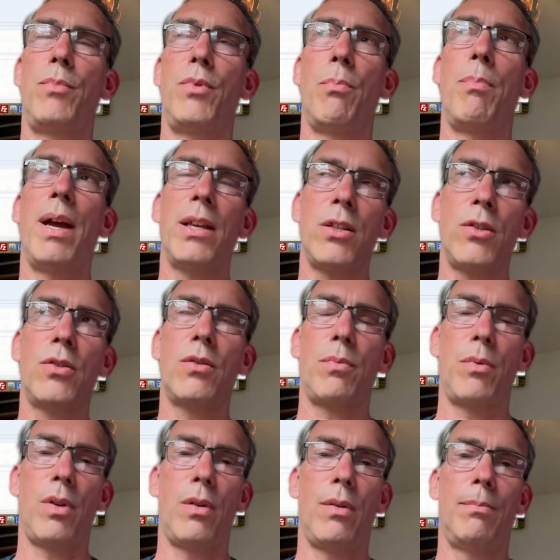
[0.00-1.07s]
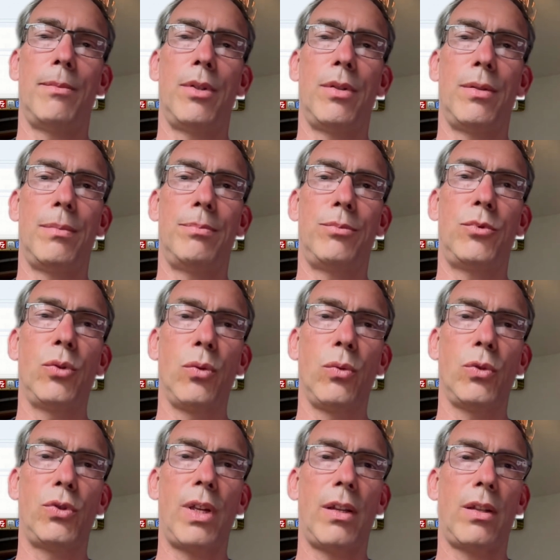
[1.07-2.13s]
best
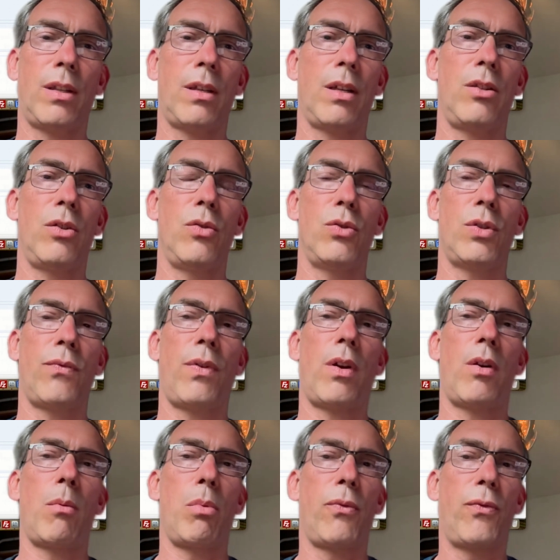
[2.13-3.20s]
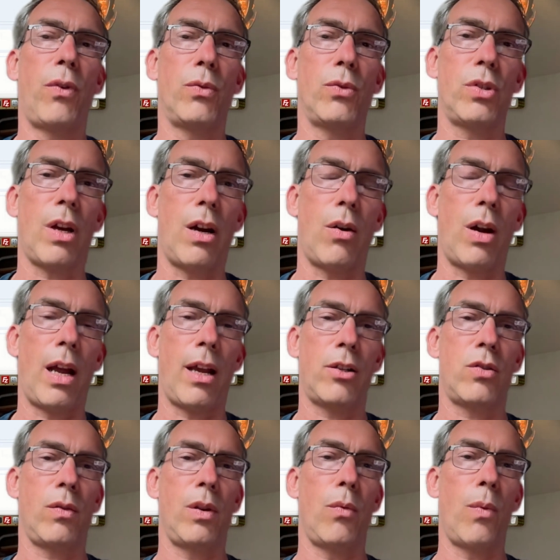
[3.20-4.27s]
tools that can use the variable fonts are
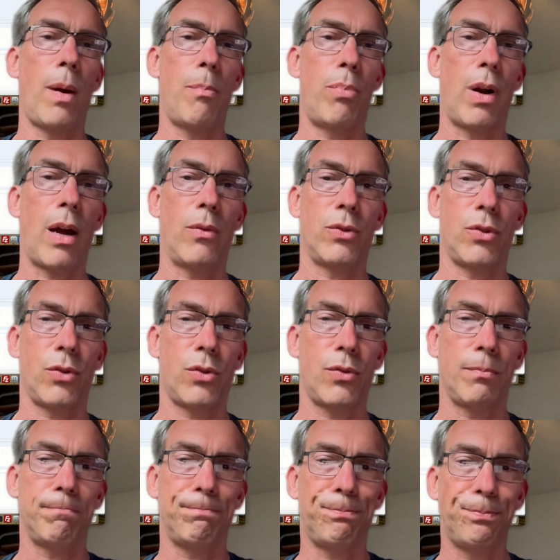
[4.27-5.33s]
actually web browsers.